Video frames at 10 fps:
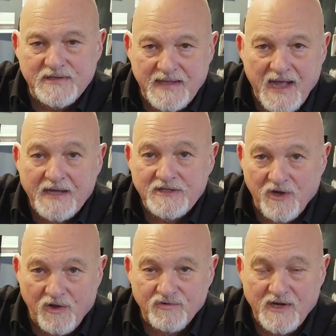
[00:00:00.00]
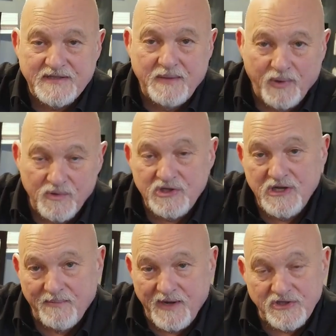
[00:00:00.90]
is a nice contrasty
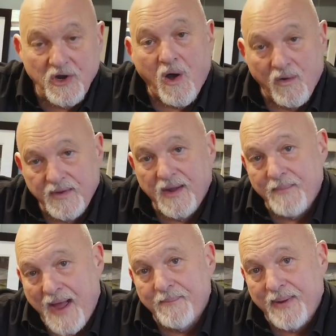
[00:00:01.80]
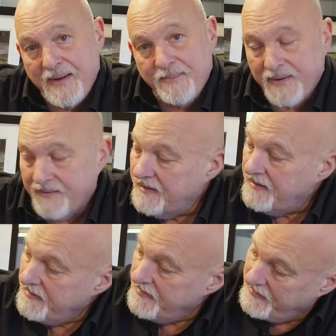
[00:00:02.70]
punchy image on a matte paper.
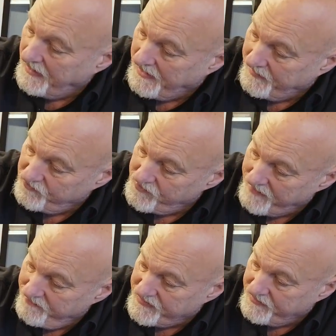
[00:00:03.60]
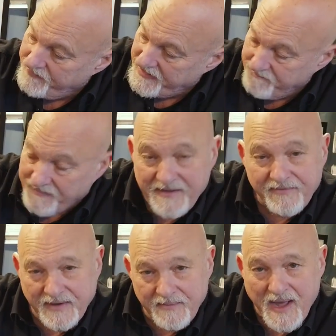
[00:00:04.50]
Remember, the big
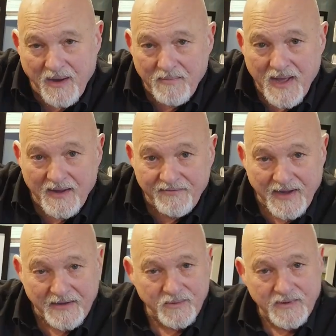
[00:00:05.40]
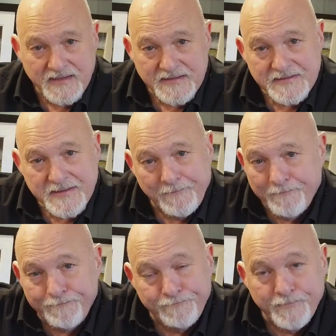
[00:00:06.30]
benefit about matte, if I do this,
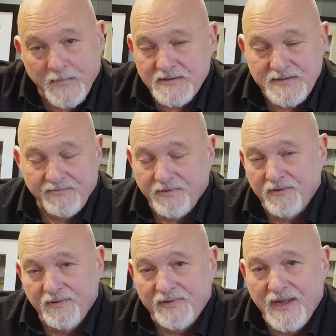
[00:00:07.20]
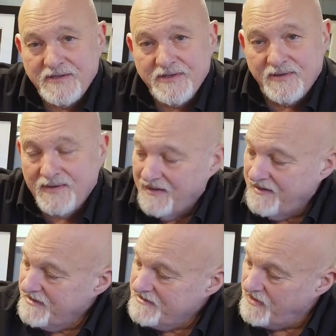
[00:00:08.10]
there's never a reflection.
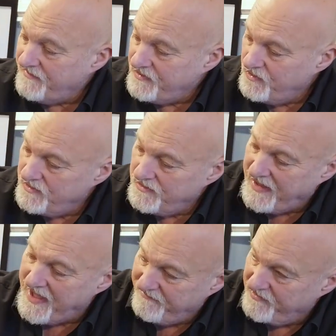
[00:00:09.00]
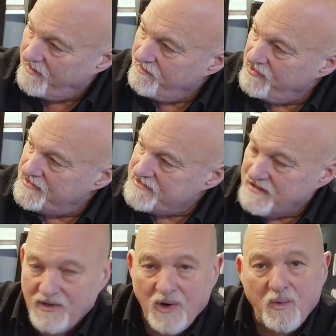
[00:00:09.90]
So if you're ever
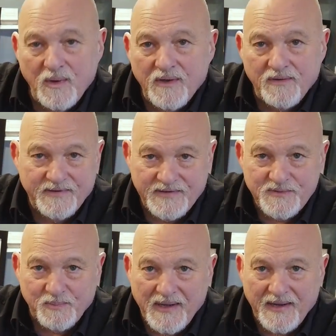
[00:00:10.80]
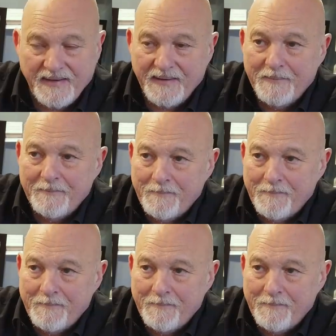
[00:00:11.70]
printing your work for display,